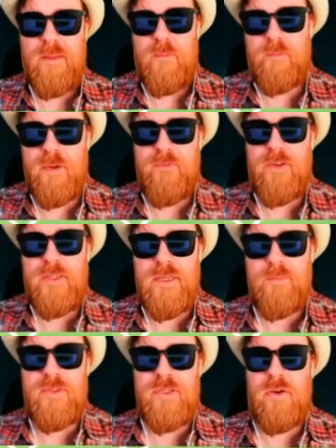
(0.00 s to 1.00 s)
in the previous
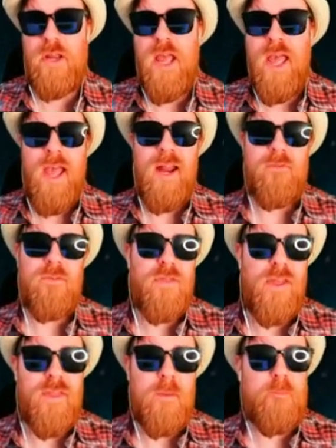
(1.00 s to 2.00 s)
episode and
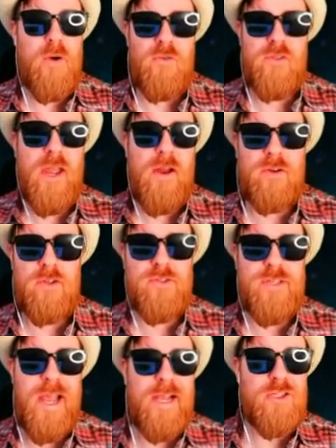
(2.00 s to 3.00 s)
everything that both
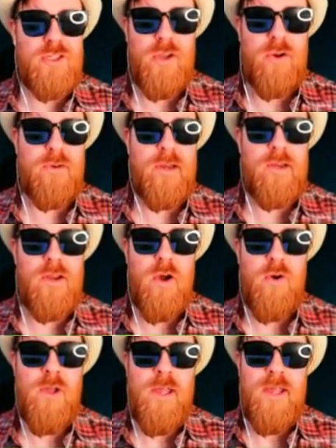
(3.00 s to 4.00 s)
characters actually already
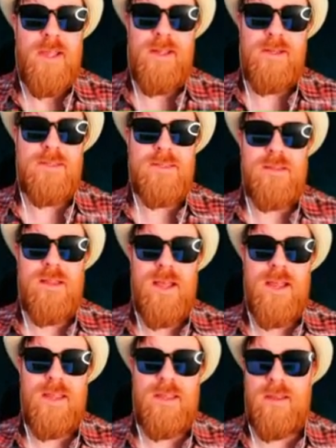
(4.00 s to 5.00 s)
know. It's like,